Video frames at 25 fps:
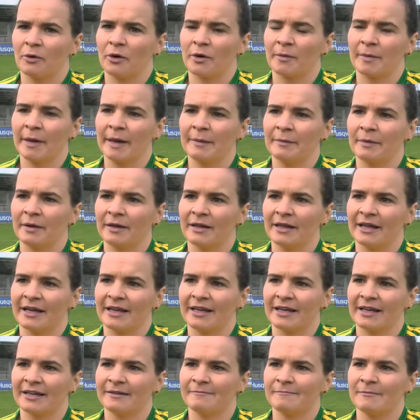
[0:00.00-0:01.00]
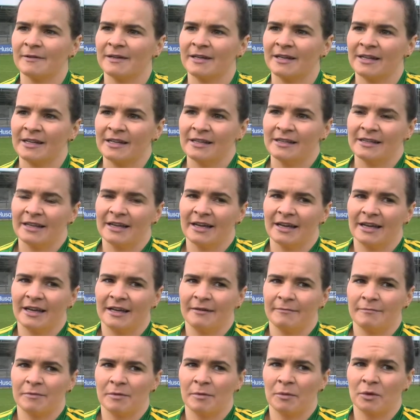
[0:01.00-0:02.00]
more people. Like um,
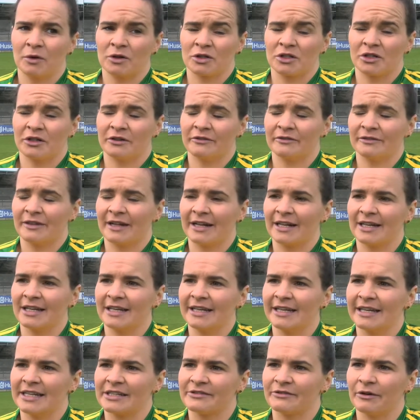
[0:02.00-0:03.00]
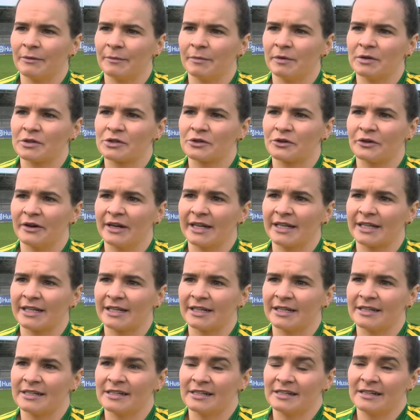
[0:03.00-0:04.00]
the promotion of like ladies football is great
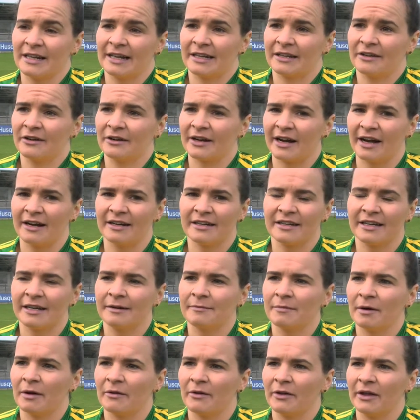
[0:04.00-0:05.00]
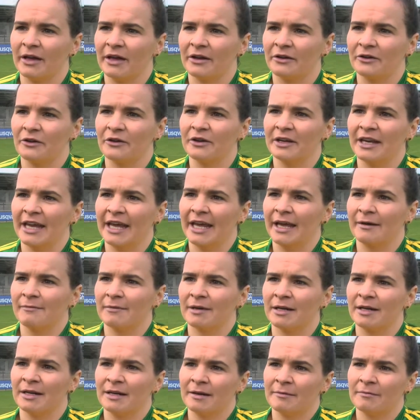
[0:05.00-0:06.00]
and like you're guaranteed probably a good game
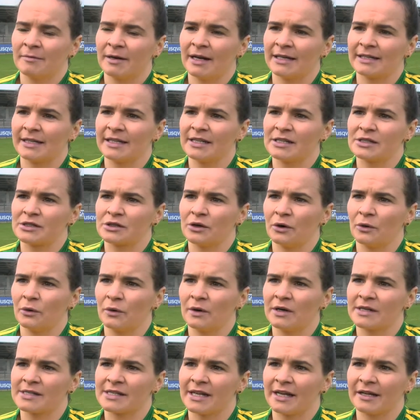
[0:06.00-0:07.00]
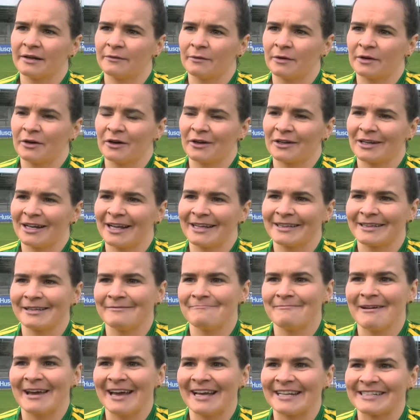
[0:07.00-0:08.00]
and plenty of scores like we're not like the
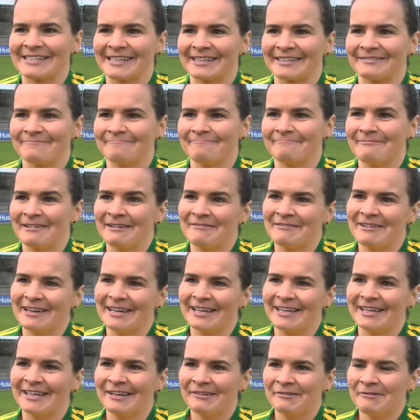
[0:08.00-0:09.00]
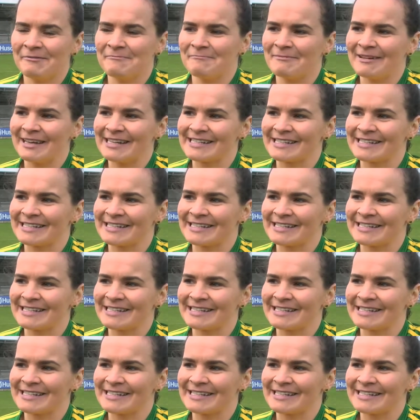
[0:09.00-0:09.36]
men's that maybe maybe